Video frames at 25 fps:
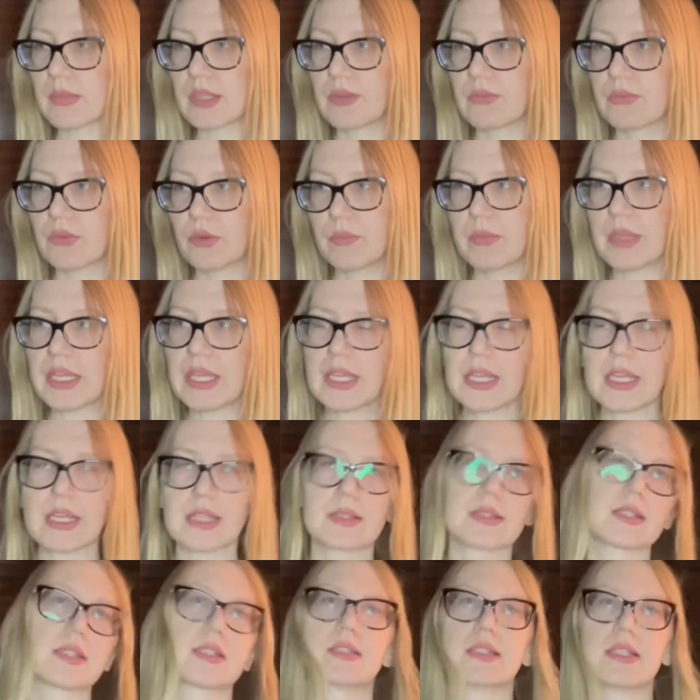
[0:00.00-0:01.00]
for me
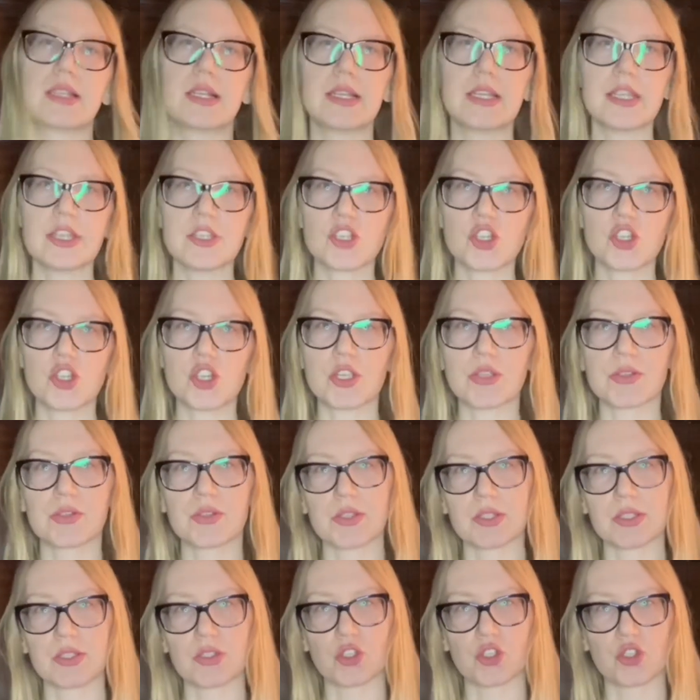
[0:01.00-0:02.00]
it's a delicious,
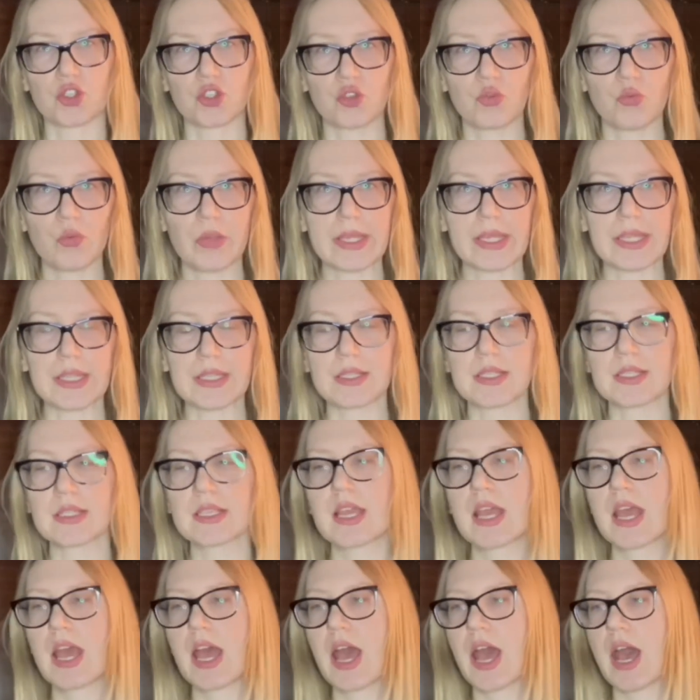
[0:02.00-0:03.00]
sweet,
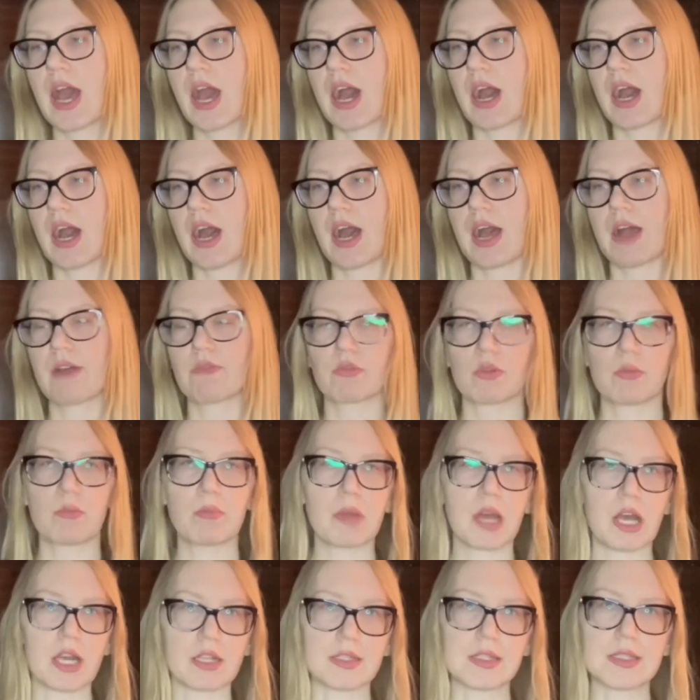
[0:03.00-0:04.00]

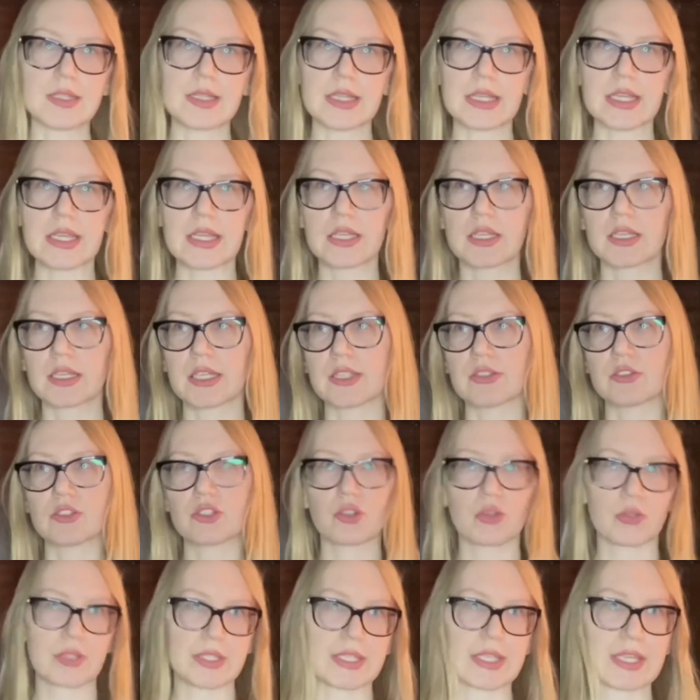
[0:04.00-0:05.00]
aromatic,
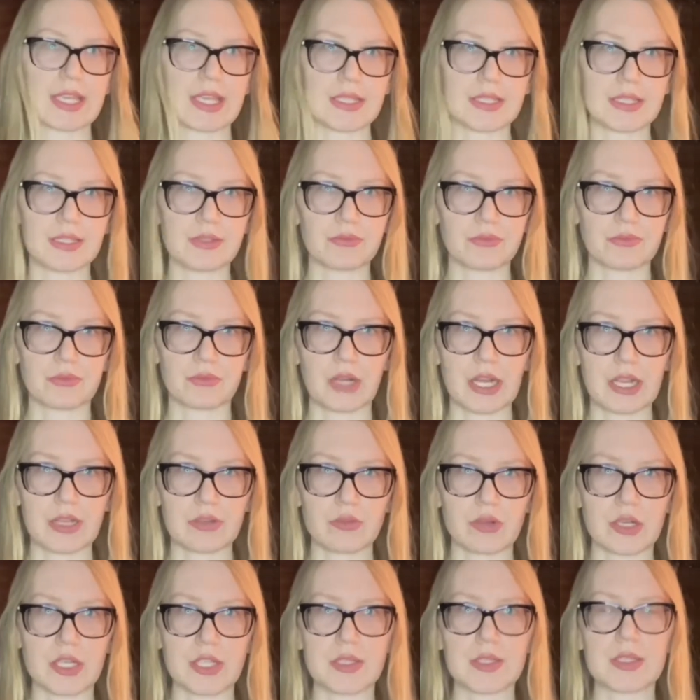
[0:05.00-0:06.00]
intoxicating
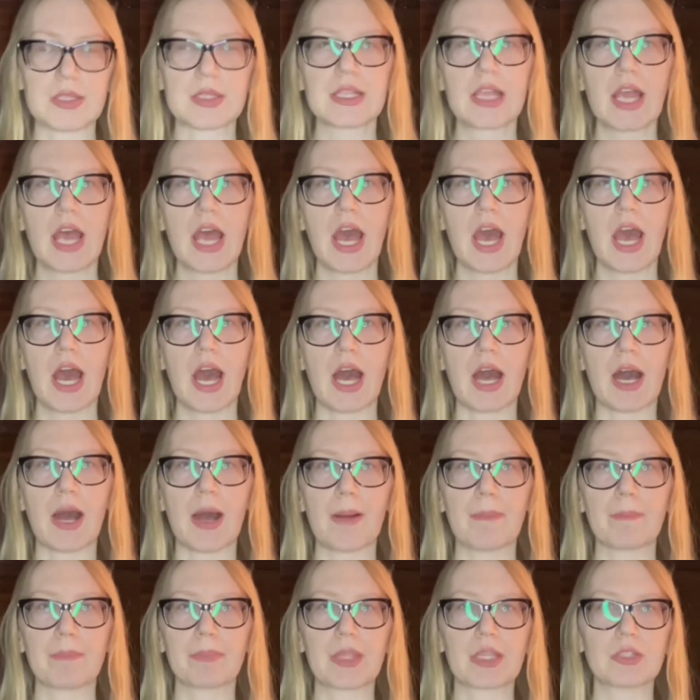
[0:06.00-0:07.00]
fragrance.
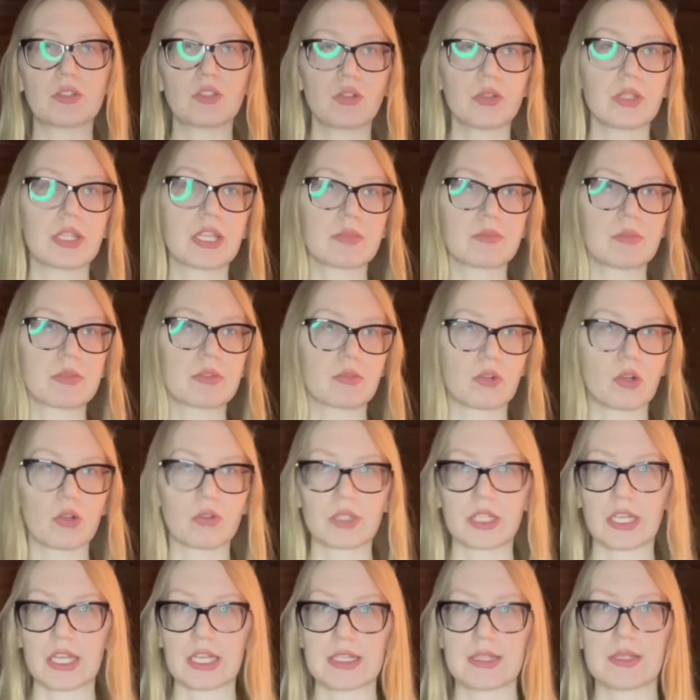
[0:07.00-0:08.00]
Don't get me
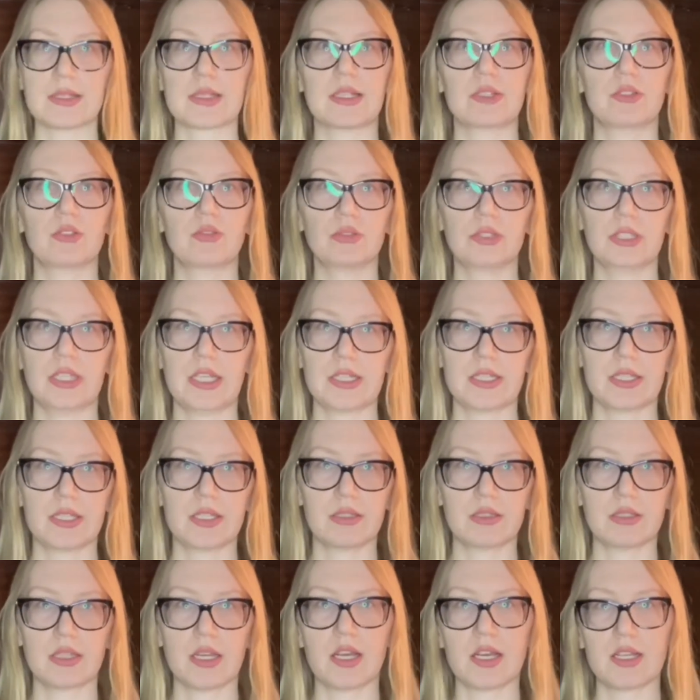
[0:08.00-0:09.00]
wrong guys, I don't like
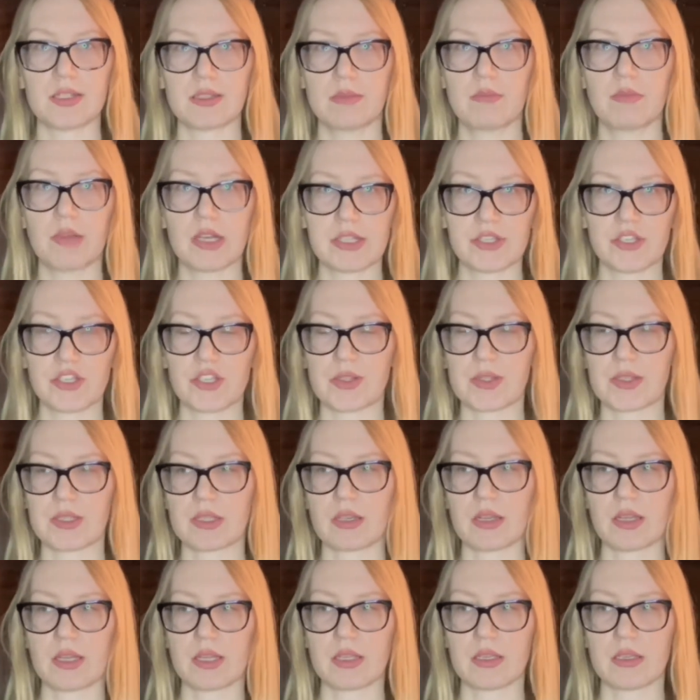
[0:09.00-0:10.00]
it as much as
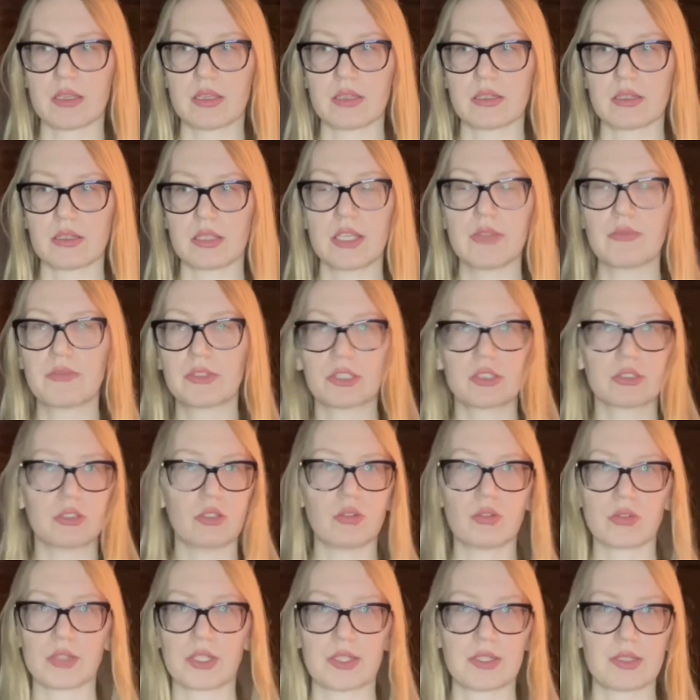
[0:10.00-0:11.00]
even
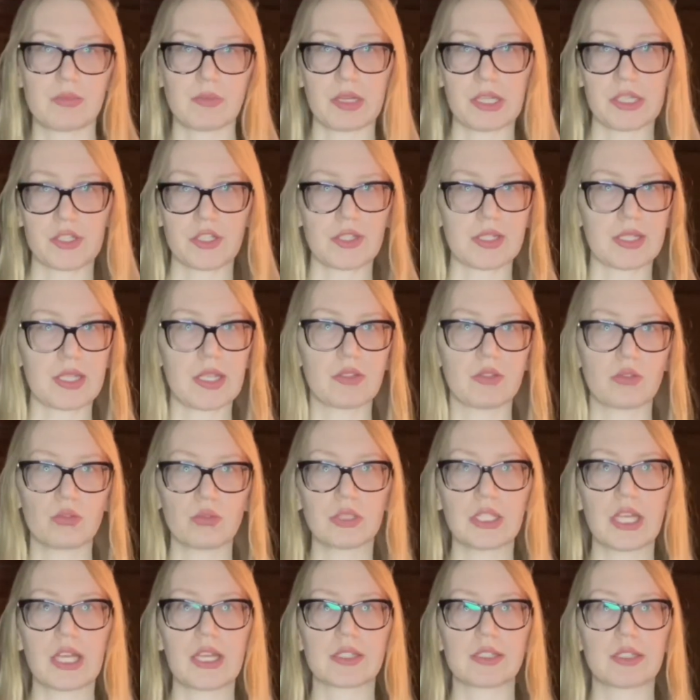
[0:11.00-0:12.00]
close as much as I do
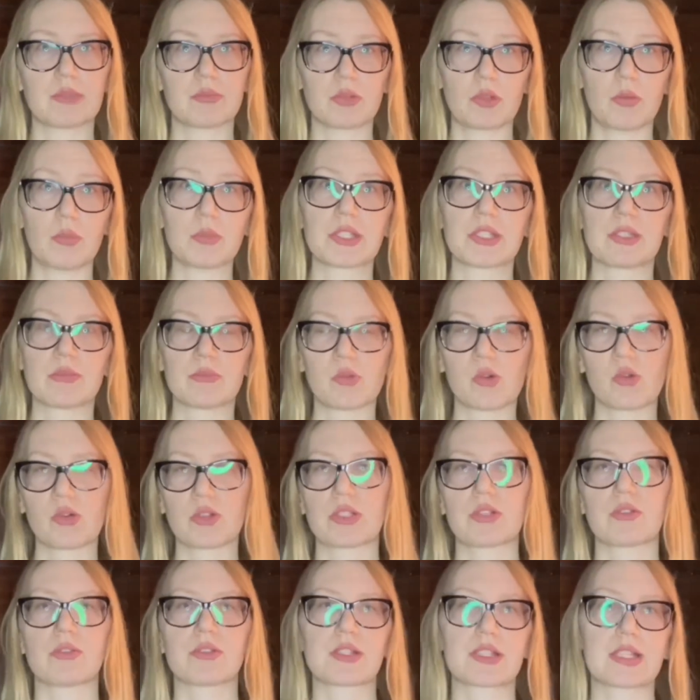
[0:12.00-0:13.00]
like the Brompton
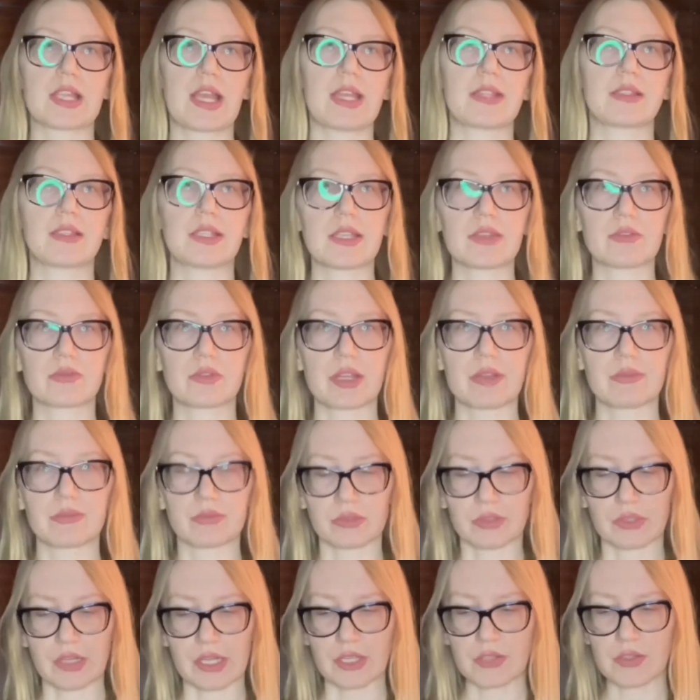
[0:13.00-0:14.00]
Immortals and the
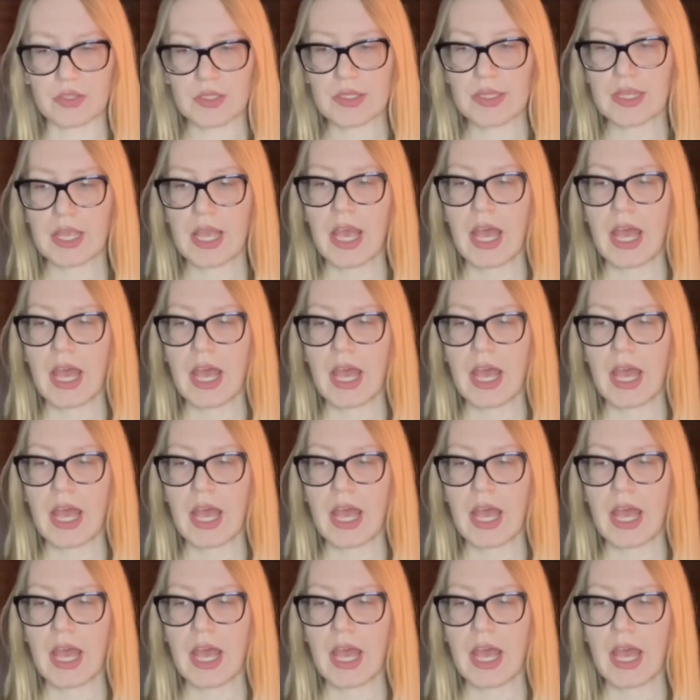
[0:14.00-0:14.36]
Irreverents.